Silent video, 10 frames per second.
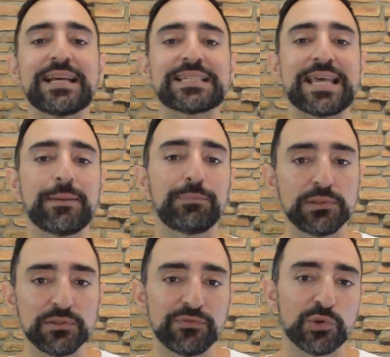
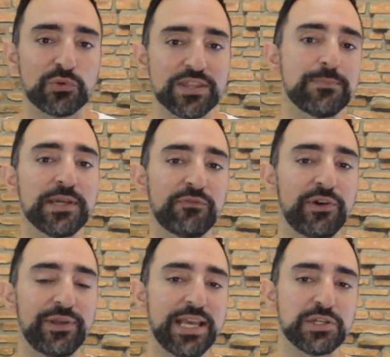example for rhythmic
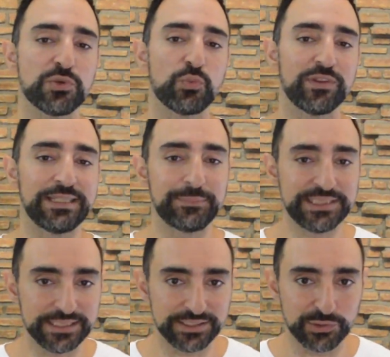variation with
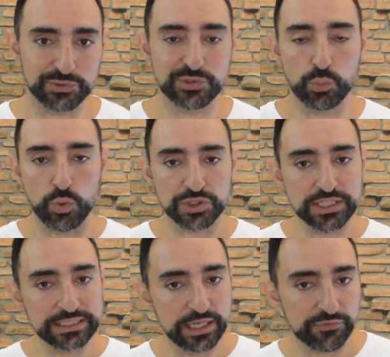limited notes. Watch
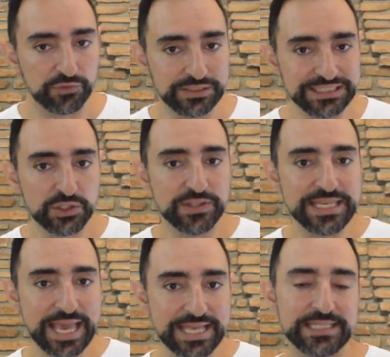it carefully to
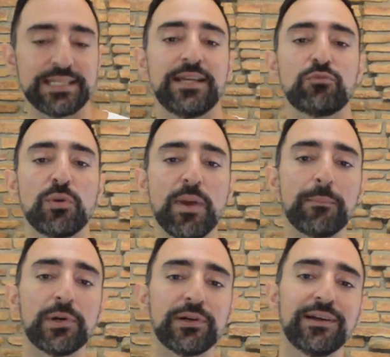the end, and
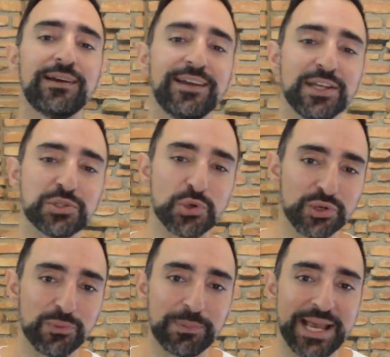remember, enjoy
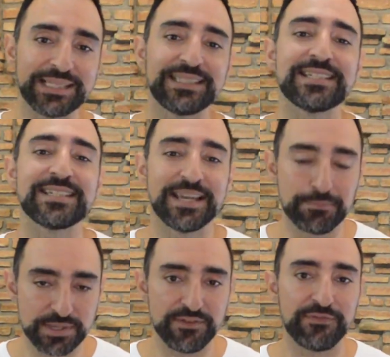your practice
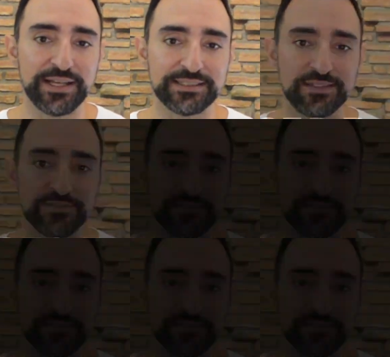and be effective.